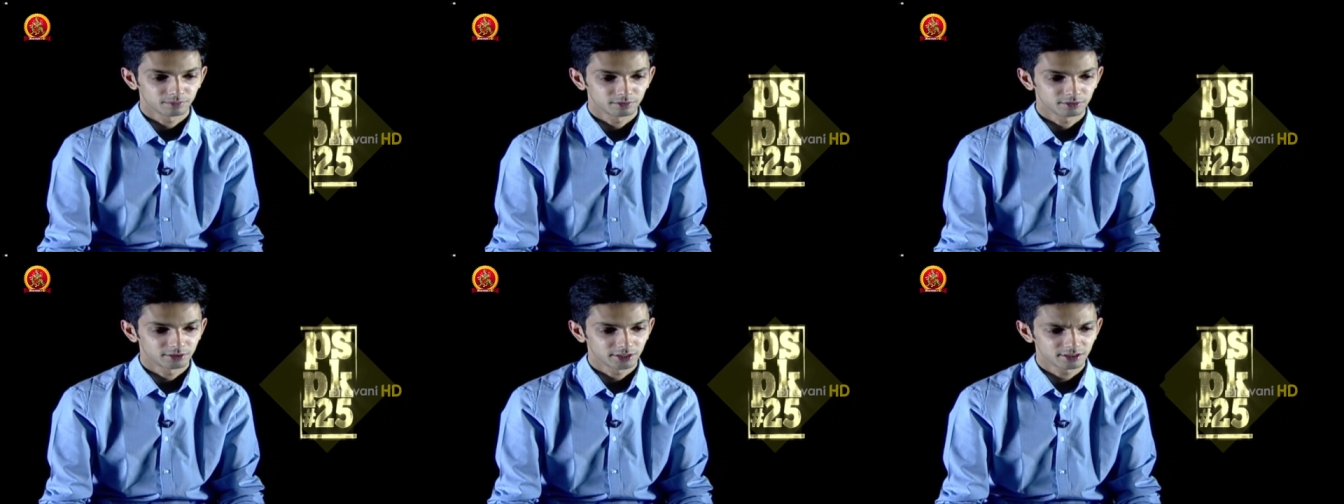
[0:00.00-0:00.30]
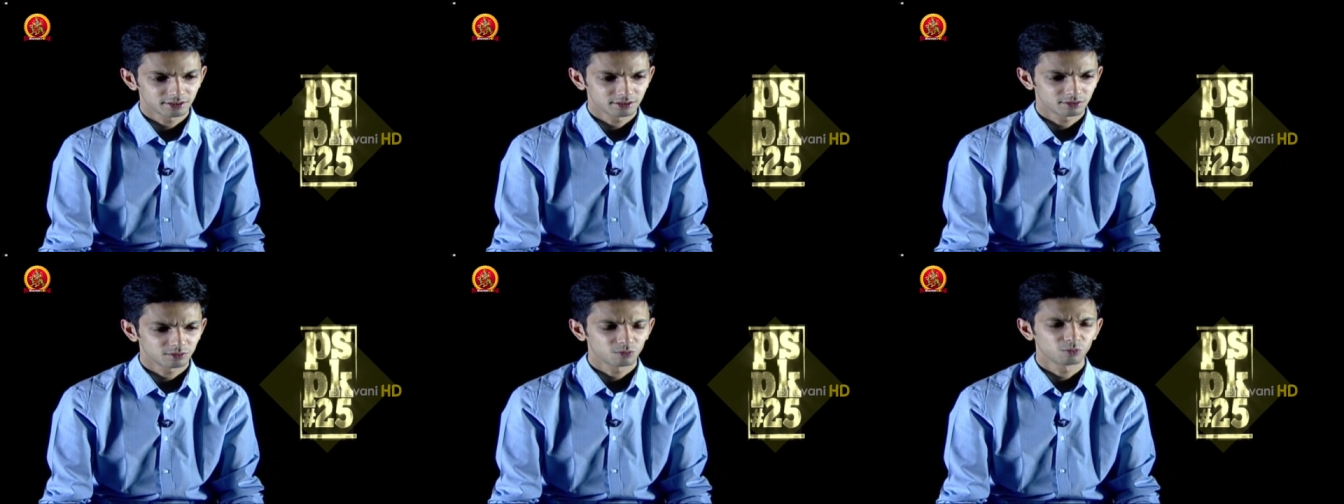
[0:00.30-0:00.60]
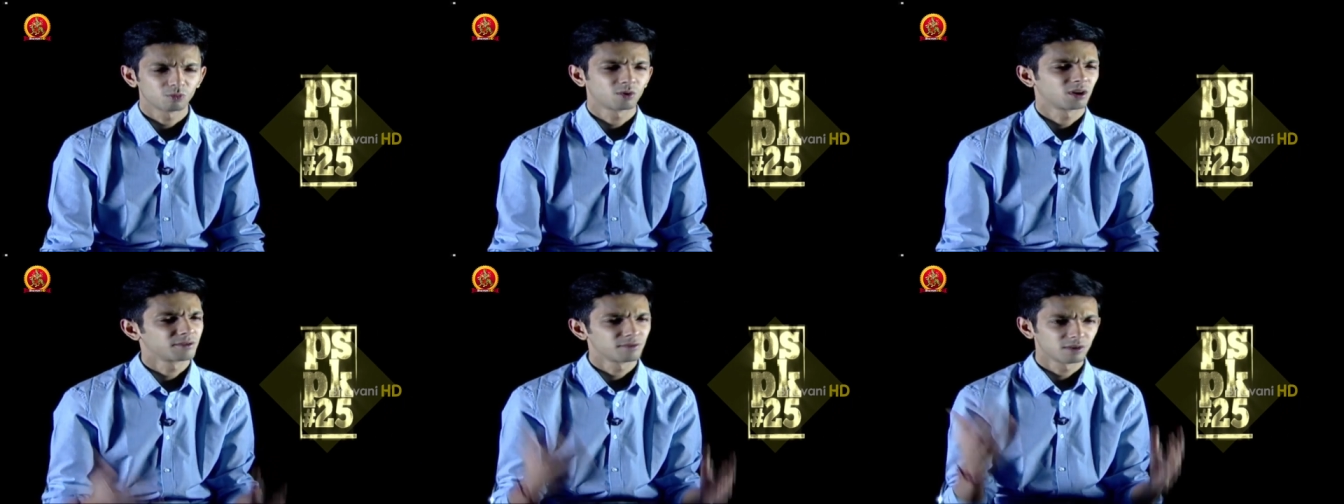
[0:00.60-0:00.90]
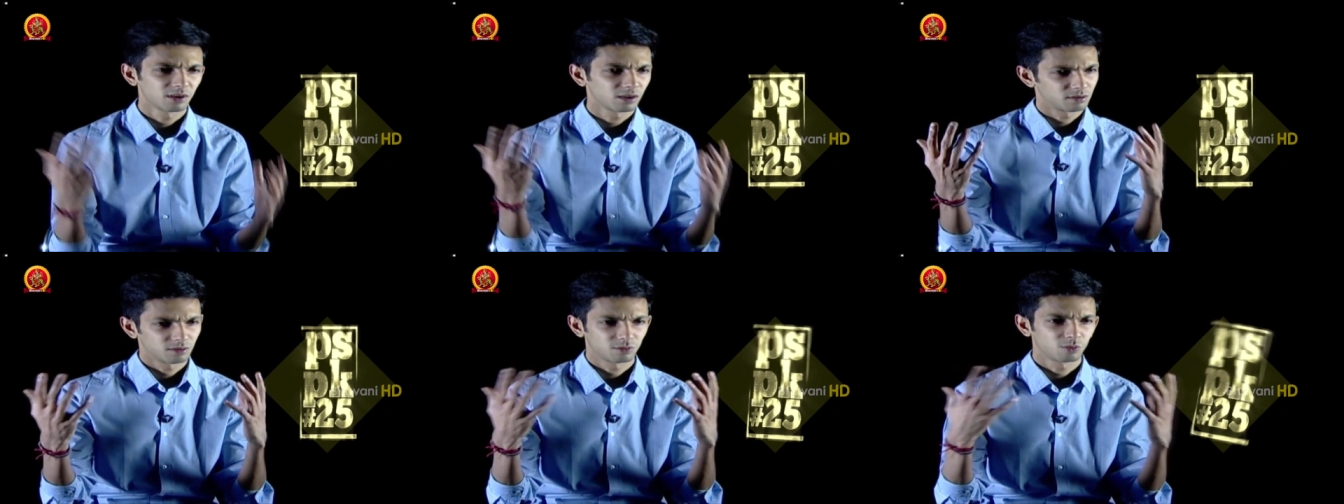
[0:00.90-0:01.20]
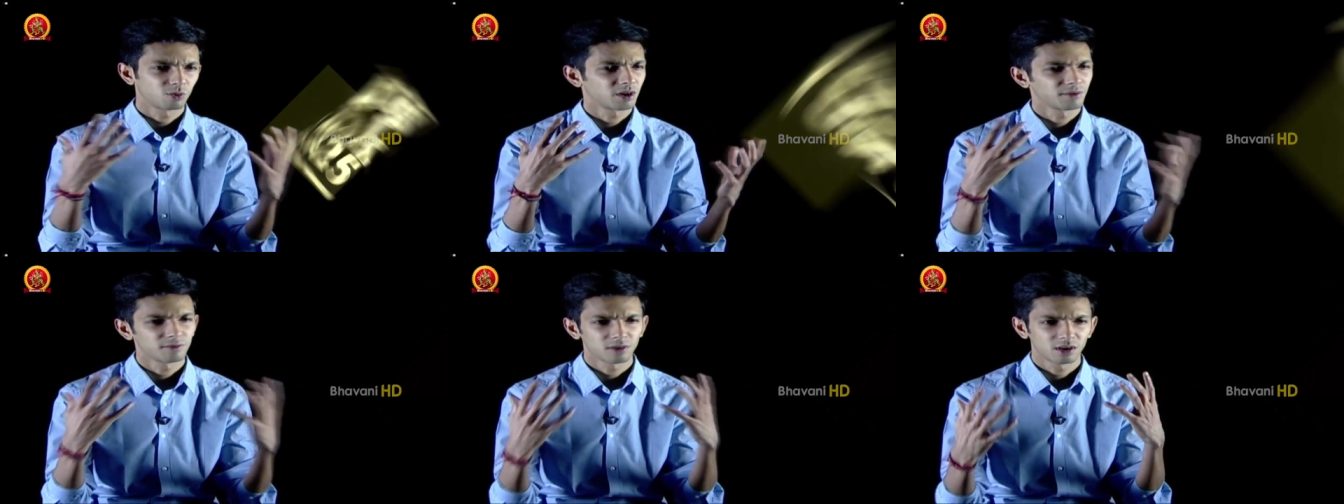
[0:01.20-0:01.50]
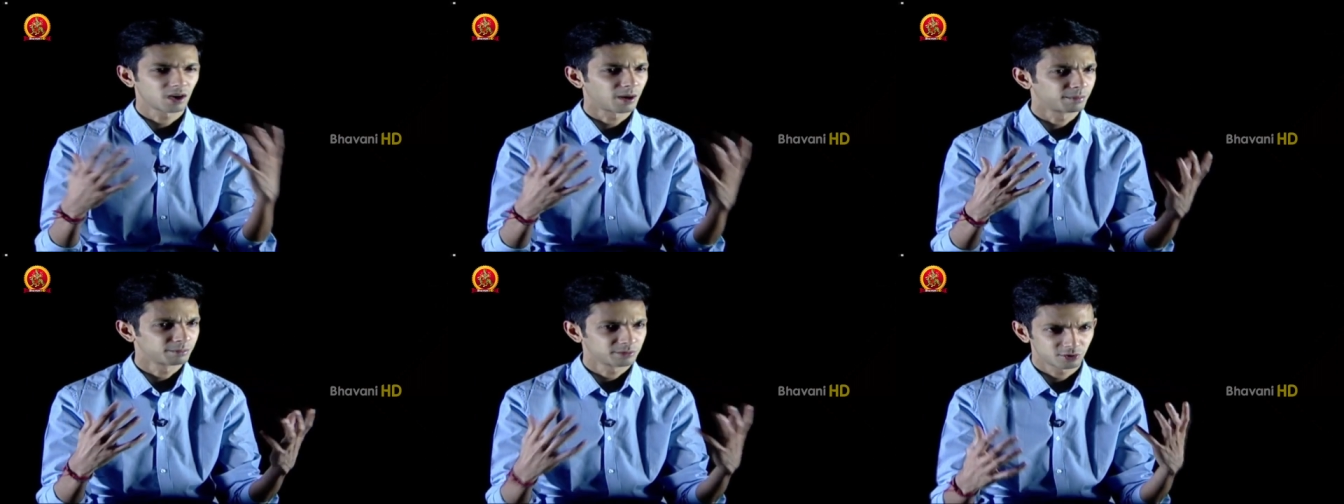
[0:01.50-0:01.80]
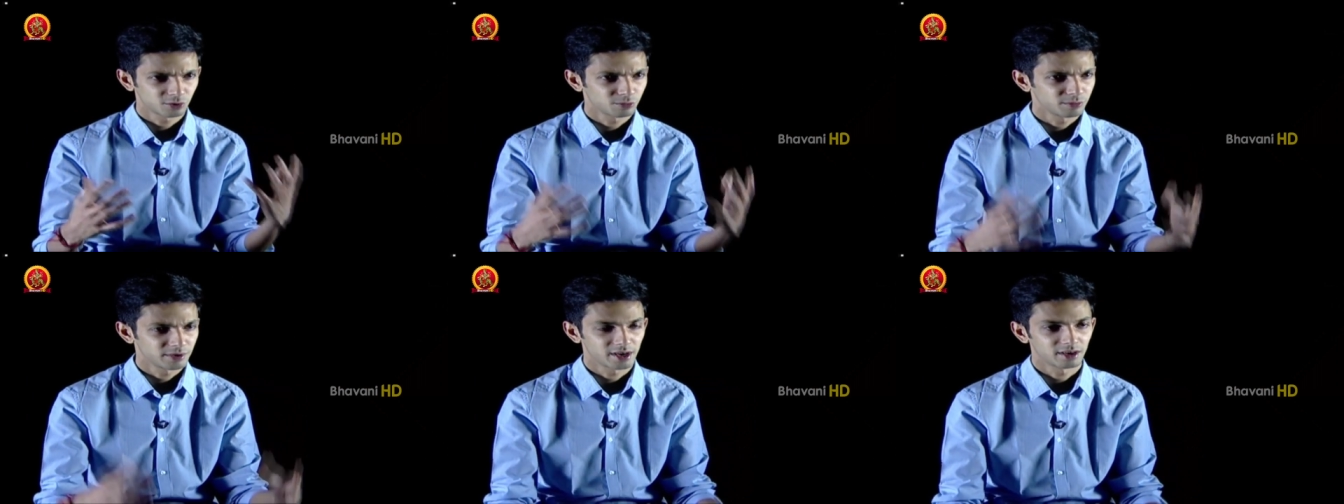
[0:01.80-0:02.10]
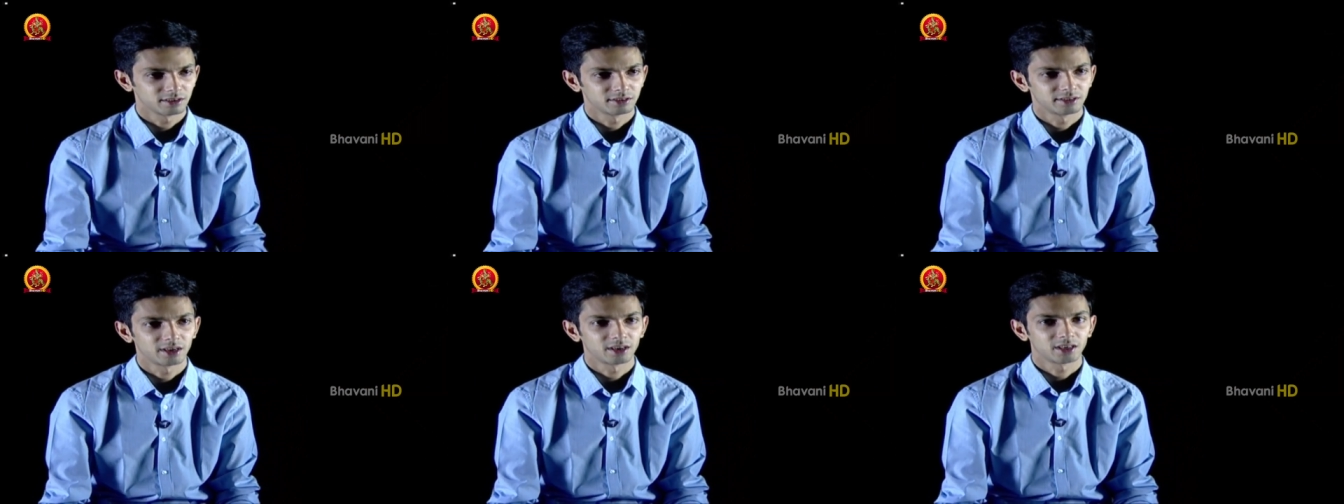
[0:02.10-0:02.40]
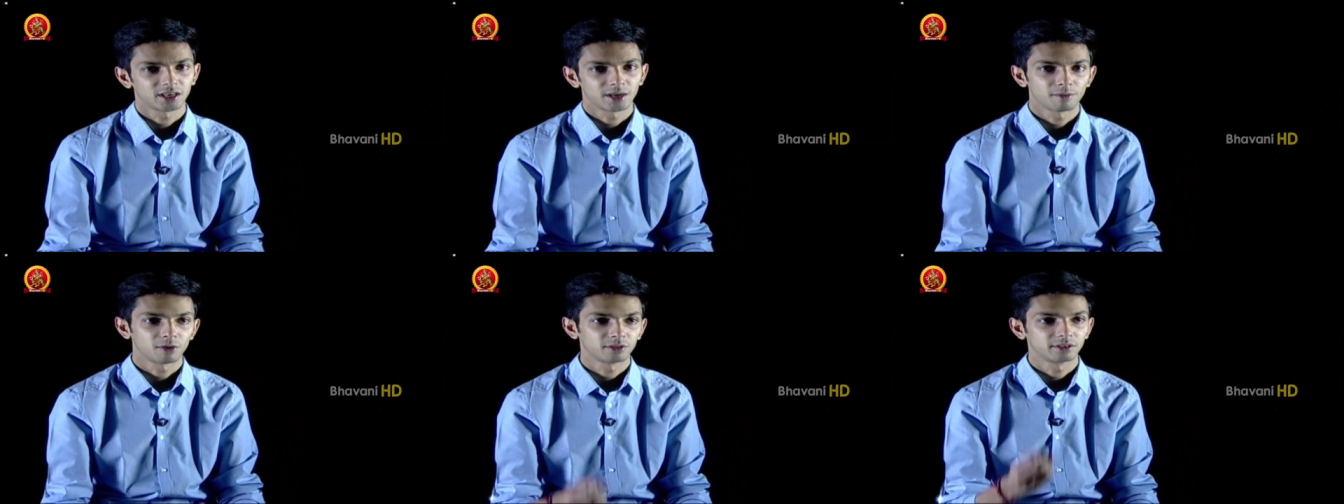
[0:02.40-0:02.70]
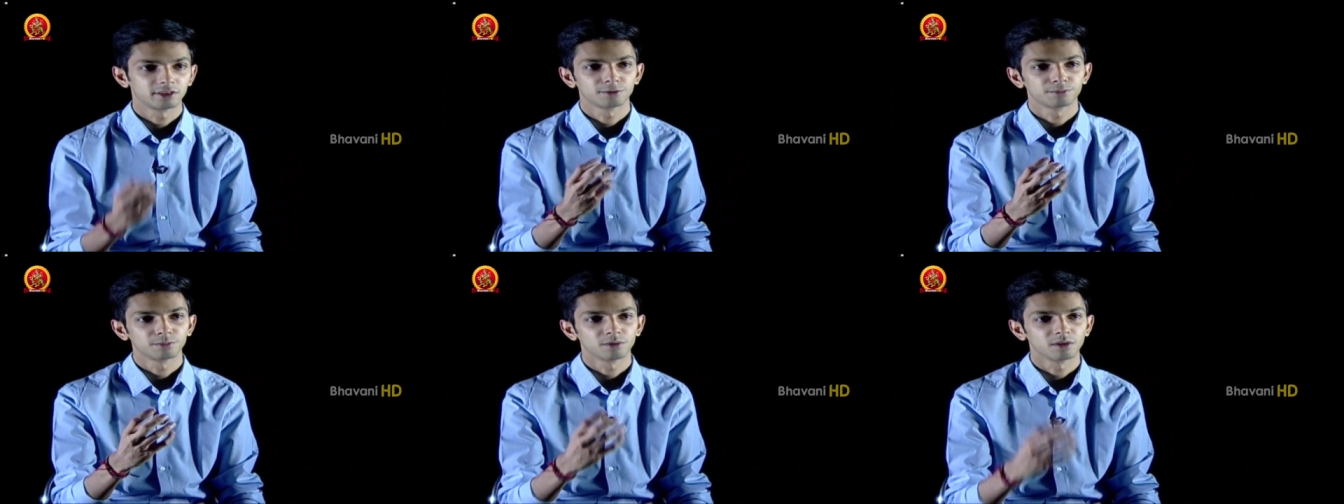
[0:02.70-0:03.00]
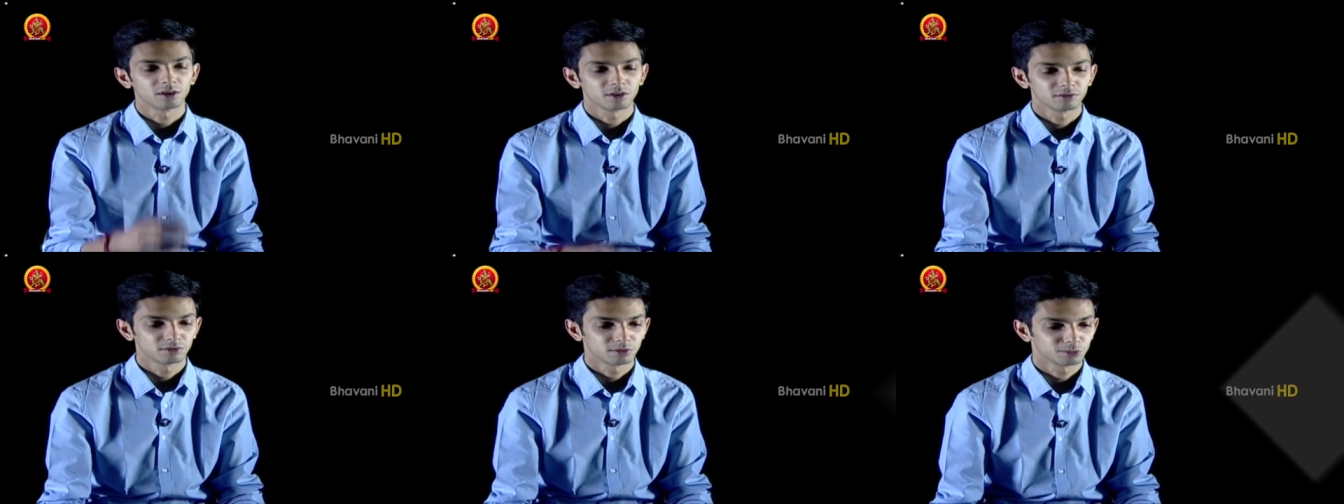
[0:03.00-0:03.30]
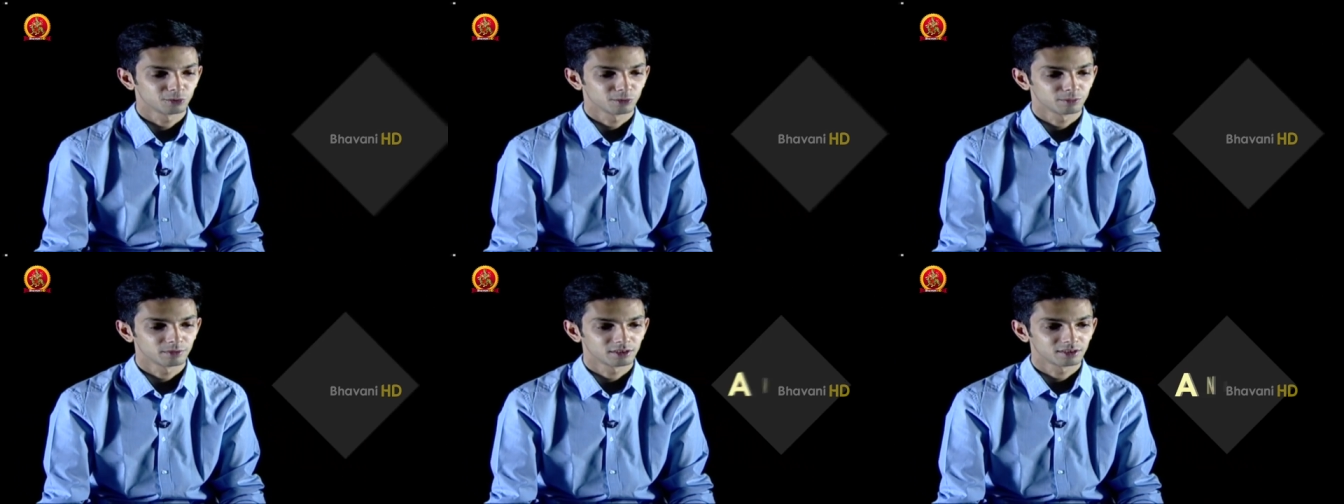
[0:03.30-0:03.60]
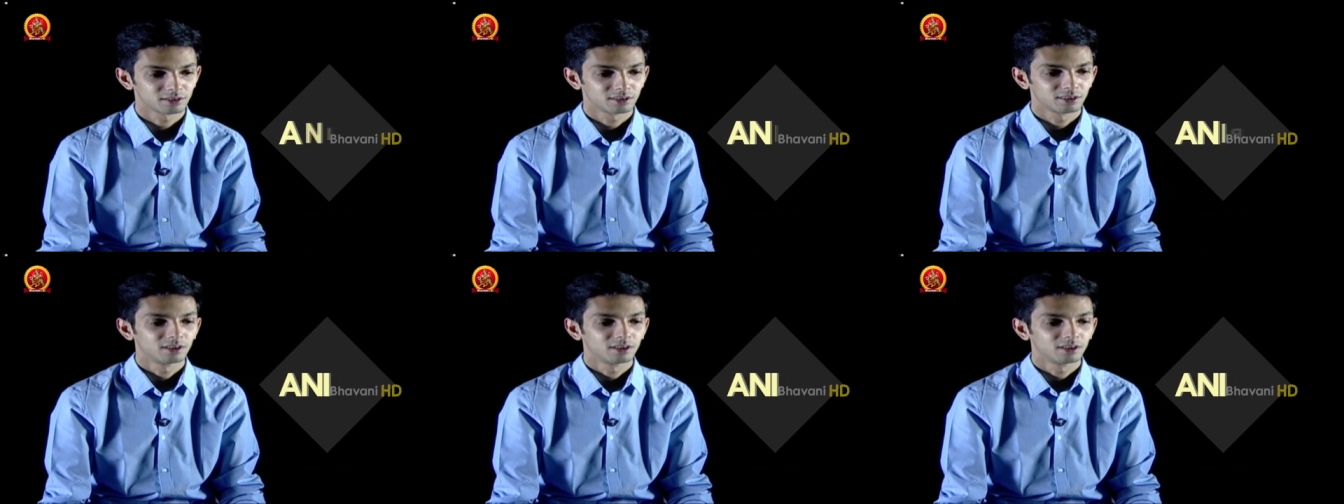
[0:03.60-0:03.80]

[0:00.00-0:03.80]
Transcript: Just whatever comes to me at that time, at the spur of the moment.